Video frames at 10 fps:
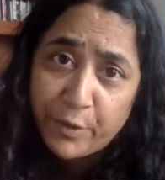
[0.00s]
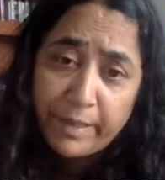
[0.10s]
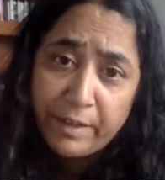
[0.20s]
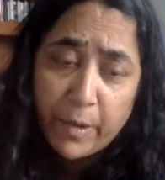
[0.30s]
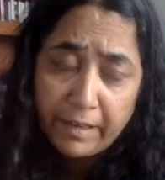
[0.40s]

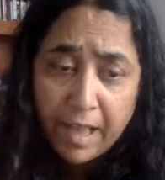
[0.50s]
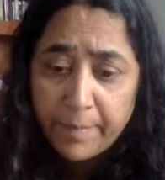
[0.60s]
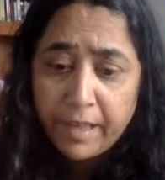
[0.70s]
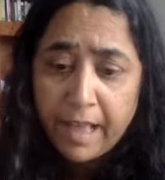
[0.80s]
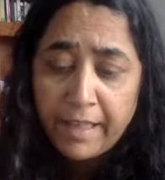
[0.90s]

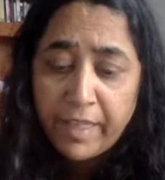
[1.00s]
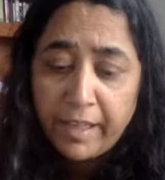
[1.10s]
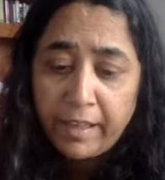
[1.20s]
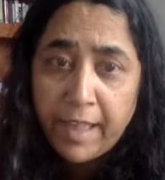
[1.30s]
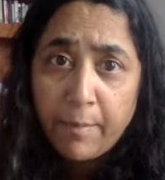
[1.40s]
My essay
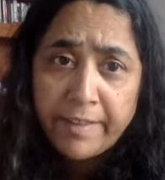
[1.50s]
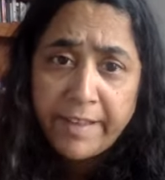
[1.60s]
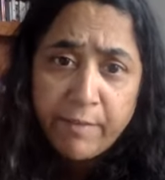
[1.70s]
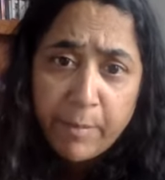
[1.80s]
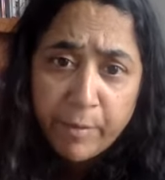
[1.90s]

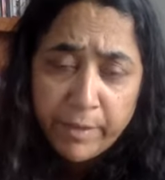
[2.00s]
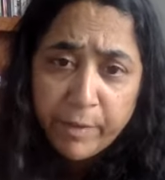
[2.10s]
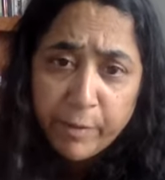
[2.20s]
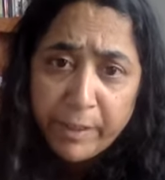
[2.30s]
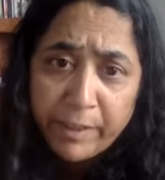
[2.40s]
reparative
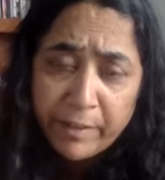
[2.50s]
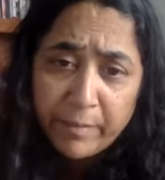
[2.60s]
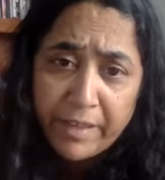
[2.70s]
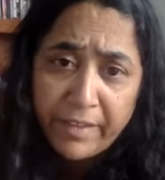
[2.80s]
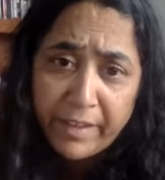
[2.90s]
curriculum, that's
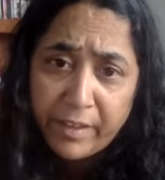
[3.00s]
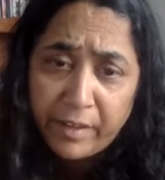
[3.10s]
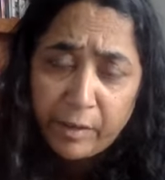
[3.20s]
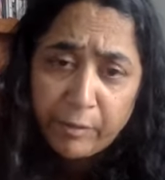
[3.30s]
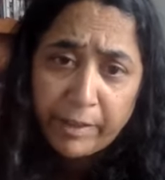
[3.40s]
in
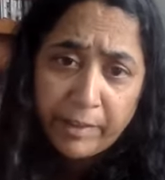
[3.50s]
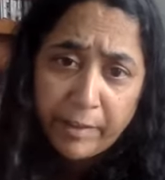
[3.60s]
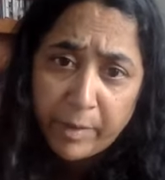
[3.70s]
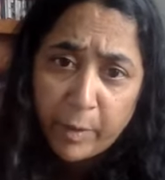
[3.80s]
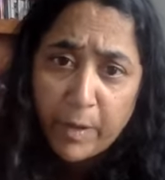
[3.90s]
curriculum
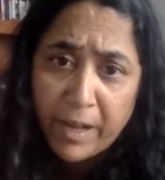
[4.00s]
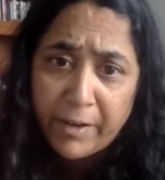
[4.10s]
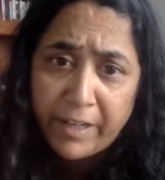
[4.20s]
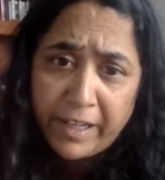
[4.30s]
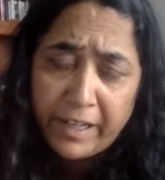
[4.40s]
inquiry,